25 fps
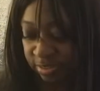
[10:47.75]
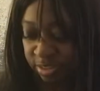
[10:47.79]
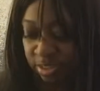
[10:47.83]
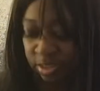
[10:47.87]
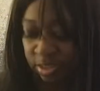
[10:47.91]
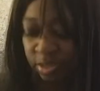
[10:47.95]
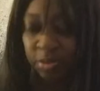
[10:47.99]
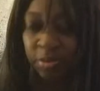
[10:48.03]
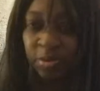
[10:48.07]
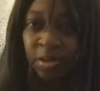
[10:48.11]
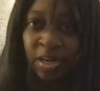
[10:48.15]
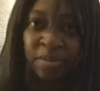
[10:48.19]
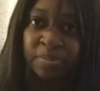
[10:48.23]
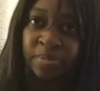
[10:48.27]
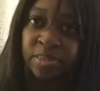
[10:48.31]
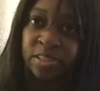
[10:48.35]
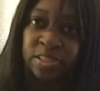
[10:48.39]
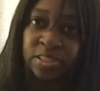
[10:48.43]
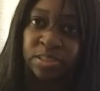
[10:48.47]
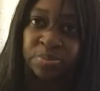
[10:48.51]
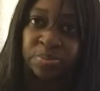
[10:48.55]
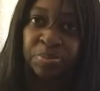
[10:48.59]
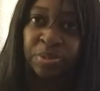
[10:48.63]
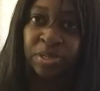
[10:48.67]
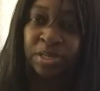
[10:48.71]
So I'm going
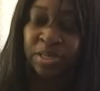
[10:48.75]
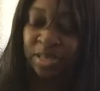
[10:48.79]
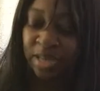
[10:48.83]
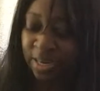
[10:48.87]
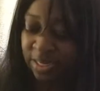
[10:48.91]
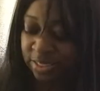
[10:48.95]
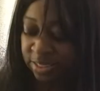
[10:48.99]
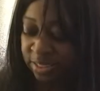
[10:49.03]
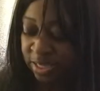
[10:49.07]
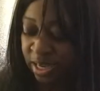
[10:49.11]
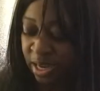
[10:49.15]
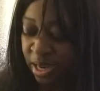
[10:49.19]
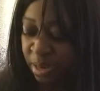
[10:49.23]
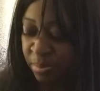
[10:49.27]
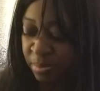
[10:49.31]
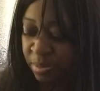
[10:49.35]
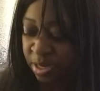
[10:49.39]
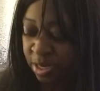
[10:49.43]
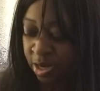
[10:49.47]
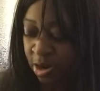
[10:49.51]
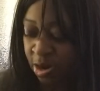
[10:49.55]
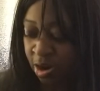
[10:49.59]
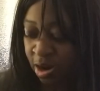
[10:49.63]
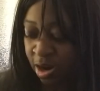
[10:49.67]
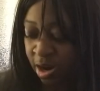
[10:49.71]
to spend a lot of time in the
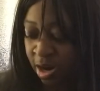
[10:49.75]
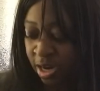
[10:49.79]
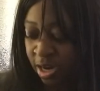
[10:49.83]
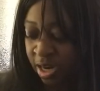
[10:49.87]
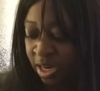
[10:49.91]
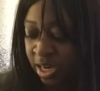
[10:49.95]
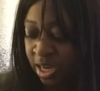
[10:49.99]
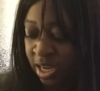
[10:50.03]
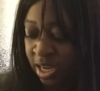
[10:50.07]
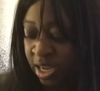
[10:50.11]
car